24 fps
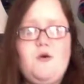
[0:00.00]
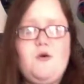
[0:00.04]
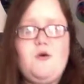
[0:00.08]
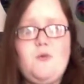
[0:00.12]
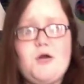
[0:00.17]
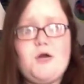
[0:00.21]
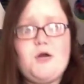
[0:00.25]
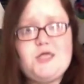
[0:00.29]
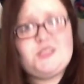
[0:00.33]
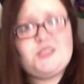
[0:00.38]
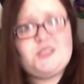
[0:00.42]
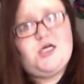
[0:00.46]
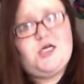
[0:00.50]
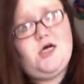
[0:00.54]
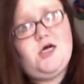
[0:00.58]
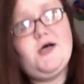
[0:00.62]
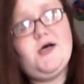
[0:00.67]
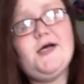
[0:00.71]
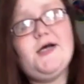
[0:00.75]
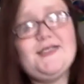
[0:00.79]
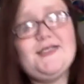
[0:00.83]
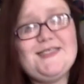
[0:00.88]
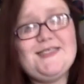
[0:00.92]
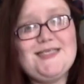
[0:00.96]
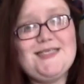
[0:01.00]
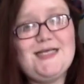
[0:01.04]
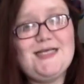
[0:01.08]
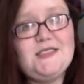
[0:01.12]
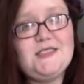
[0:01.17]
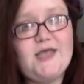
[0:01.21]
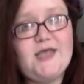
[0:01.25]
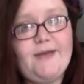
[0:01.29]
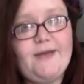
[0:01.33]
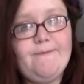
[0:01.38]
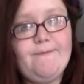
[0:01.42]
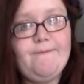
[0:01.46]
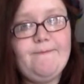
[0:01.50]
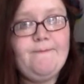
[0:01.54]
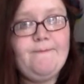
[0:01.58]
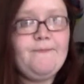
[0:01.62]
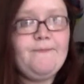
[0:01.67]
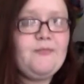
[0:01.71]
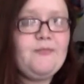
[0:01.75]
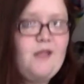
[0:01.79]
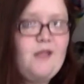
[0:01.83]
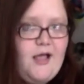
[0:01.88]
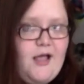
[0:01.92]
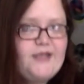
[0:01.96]
worked on Sunday,
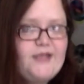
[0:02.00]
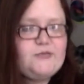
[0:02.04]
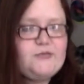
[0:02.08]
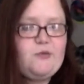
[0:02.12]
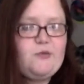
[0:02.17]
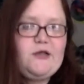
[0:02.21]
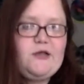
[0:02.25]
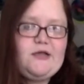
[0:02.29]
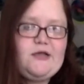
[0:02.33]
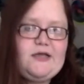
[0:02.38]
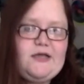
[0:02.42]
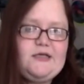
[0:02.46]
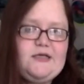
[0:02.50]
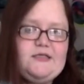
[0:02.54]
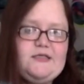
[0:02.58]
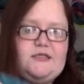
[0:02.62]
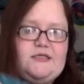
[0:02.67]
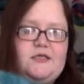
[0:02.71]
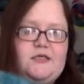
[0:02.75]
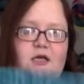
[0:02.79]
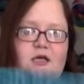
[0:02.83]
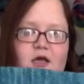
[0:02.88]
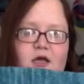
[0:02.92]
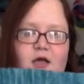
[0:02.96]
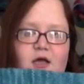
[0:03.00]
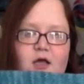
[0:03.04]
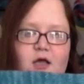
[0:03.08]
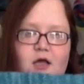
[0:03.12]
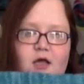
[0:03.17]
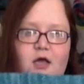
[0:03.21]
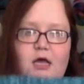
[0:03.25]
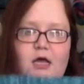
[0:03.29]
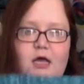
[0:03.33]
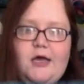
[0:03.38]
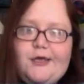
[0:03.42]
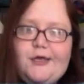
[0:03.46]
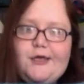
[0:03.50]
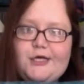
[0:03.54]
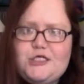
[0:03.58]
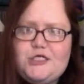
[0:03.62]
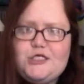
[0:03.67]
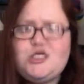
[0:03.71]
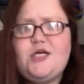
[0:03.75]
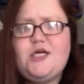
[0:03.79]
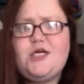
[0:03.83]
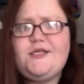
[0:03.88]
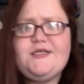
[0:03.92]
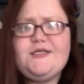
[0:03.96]
as well as a good
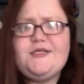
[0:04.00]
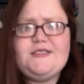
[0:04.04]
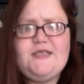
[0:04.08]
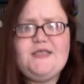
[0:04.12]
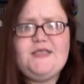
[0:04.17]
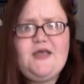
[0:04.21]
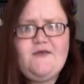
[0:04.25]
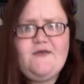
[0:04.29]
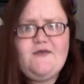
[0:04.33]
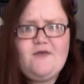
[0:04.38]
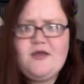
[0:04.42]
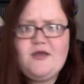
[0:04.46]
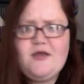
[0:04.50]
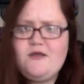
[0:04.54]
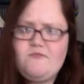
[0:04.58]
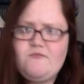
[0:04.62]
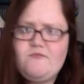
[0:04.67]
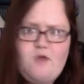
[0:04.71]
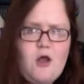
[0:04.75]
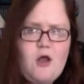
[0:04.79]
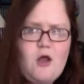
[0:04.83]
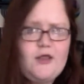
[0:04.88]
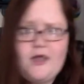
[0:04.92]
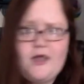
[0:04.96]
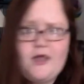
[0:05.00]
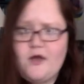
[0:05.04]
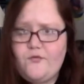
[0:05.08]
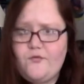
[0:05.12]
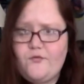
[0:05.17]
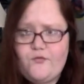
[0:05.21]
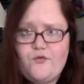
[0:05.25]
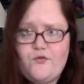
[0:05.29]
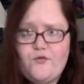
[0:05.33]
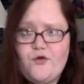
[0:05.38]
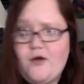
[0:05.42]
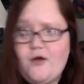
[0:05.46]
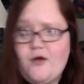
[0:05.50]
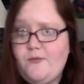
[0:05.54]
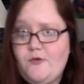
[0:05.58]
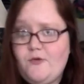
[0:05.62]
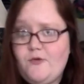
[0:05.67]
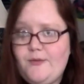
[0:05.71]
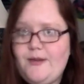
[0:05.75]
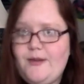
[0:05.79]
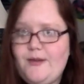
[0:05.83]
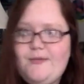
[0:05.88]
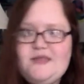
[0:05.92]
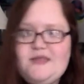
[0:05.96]
chunk of the sleeve. I probably got him through a couple of
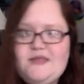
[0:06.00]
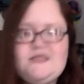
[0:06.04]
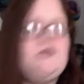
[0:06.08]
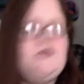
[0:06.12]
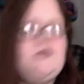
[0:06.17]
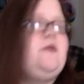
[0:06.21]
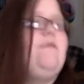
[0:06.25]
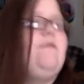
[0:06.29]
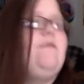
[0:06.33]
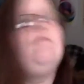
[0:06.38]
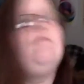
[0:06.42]
repeats on it.